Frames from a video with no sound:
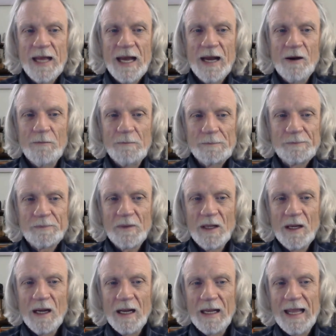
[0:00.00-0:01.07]
Now,
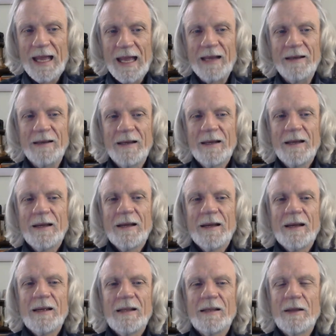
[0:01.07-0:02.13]
again,
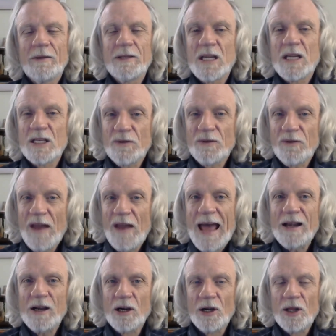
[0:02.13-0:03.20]
this
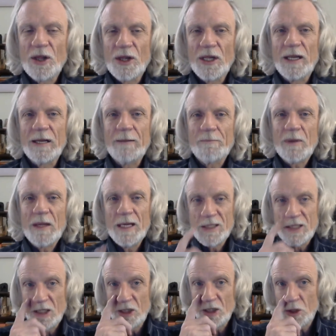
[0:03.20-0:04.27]
flat earth thing
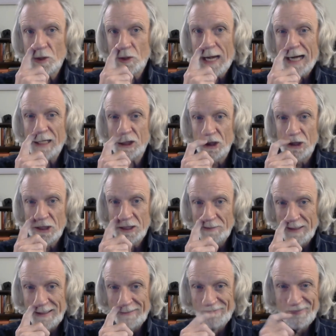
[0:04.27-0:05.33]
is a distraction
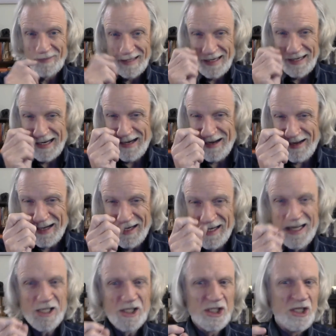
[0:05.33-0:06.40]
to me. I got an
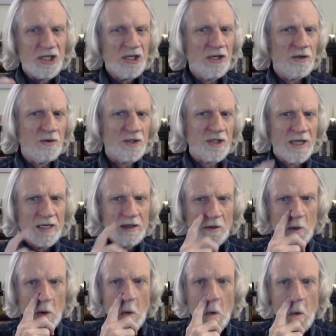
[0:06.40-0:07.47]
itchy nose and I
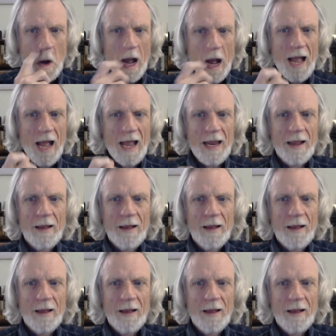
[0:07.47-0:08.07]
don't know why.